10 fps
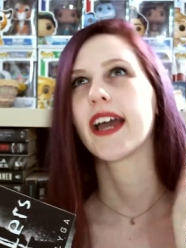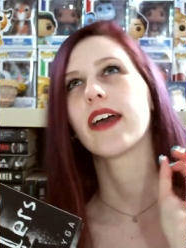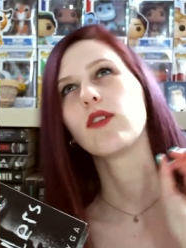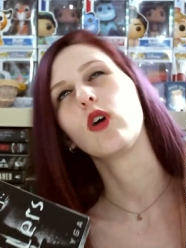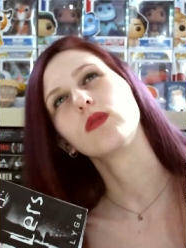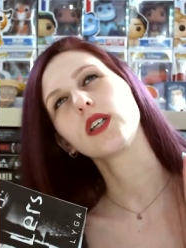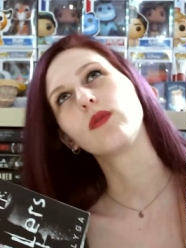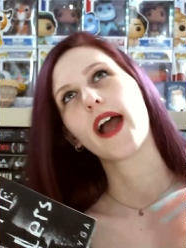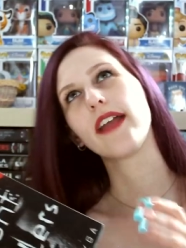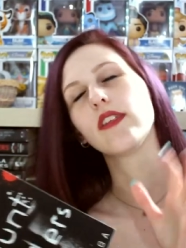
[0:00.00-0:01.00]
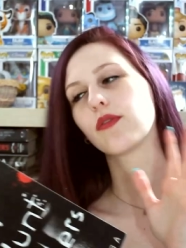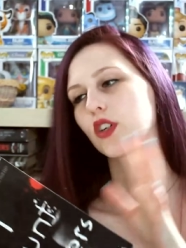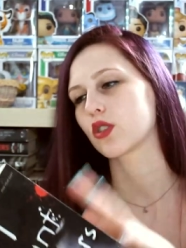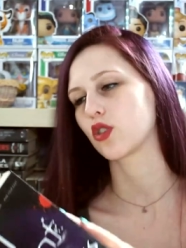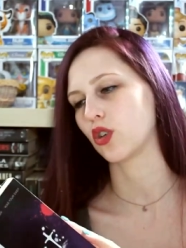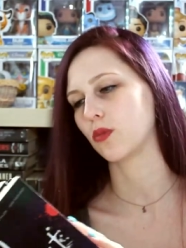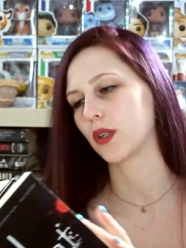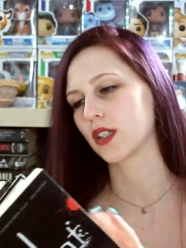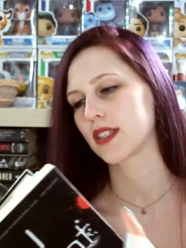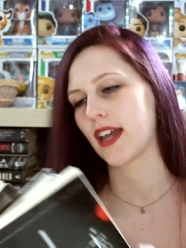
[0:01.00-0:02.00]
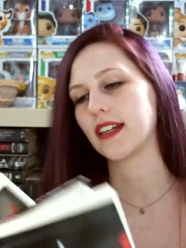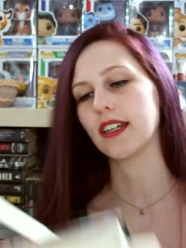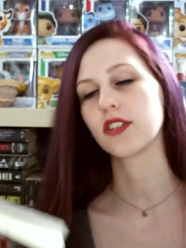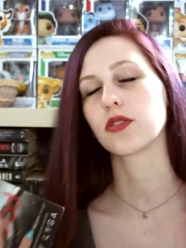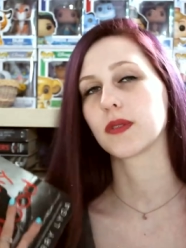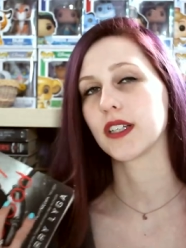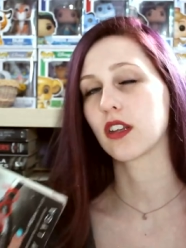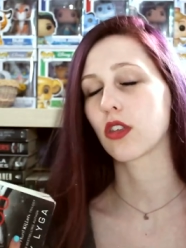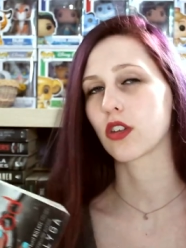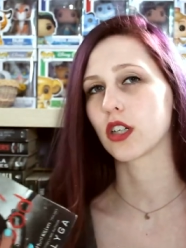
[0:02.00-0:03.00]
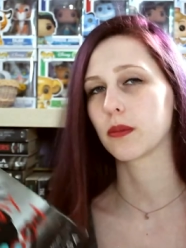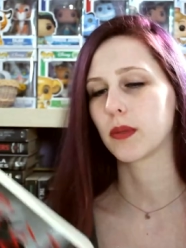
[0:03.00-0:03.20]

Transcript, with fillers: I have only read the first two books. I need to read the third